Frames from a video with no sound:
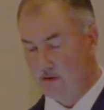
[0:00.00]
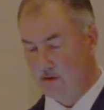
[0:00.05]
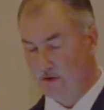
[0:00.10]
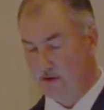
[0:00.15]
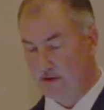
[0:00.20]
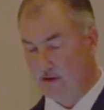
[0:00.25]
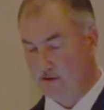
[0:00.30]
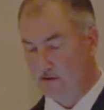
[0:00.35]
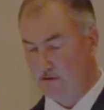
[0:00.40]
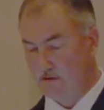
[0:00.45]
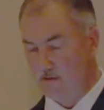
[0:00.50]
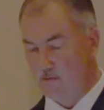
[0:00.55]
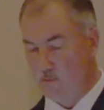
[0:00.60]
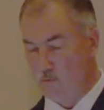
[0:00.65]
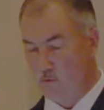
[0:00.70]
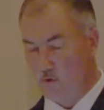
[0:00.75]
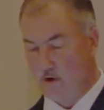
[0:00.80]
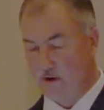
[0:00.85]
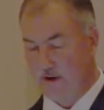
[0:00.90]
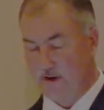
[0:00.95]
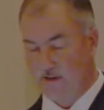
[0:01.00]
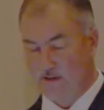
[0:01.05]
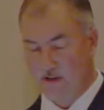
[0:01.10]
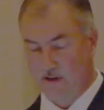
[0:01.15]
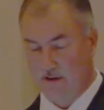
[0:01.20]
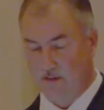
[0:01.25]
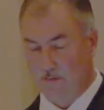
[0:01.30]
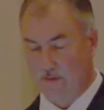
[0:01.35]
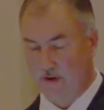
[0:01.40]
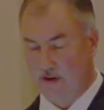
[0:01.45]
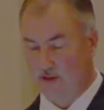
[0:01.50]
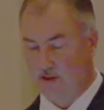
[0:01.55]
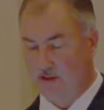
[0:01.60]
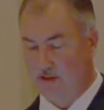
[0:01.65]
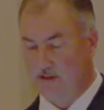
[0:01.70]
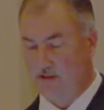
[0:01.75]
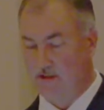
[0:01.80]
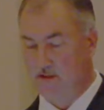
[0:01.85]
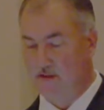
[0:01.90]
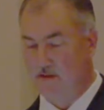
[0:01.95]
little warnings that the
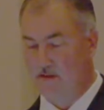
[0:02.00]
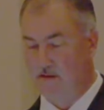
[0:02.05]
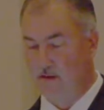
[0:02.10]
patients